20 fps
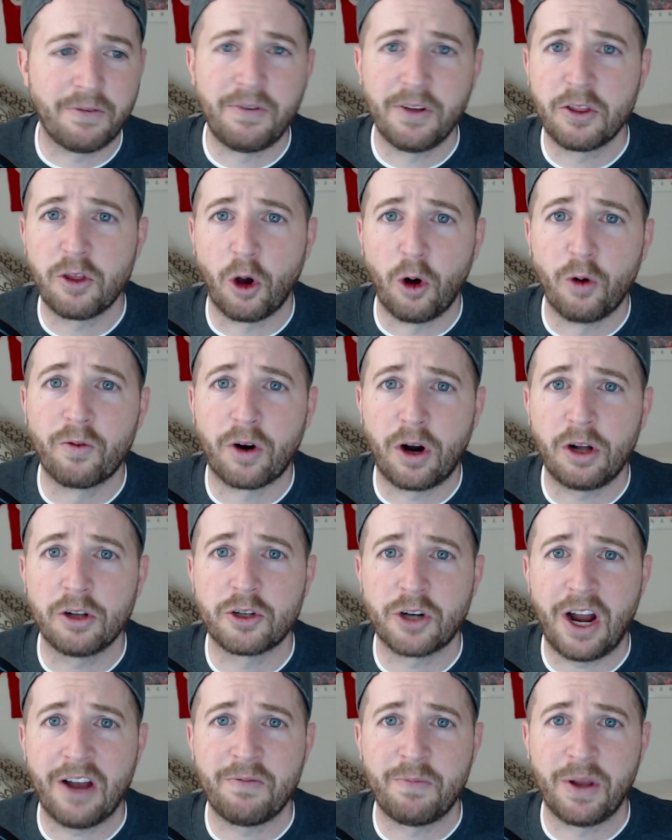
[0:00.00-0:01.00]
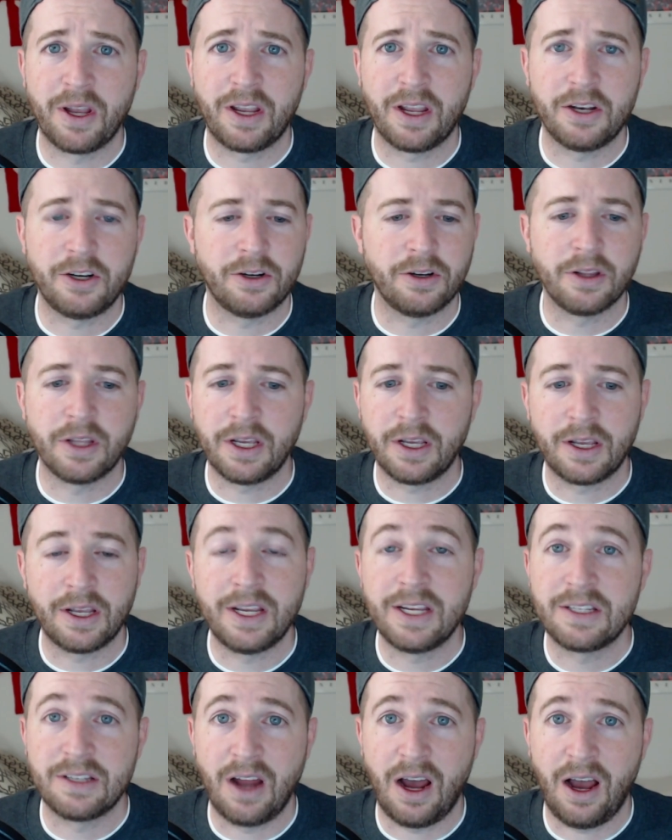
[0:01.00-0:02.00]
overall draft pick in your league.
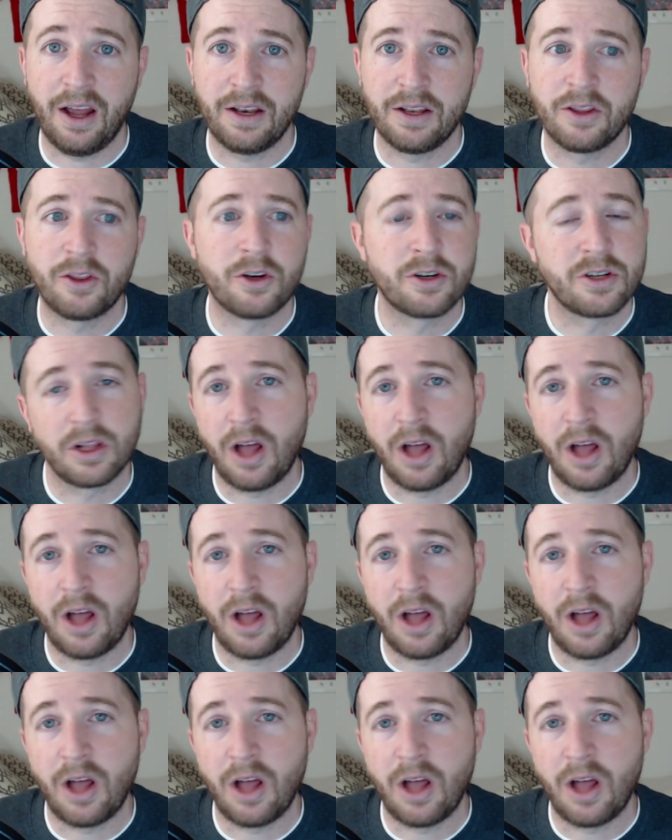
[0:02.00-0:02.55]
He's not. There's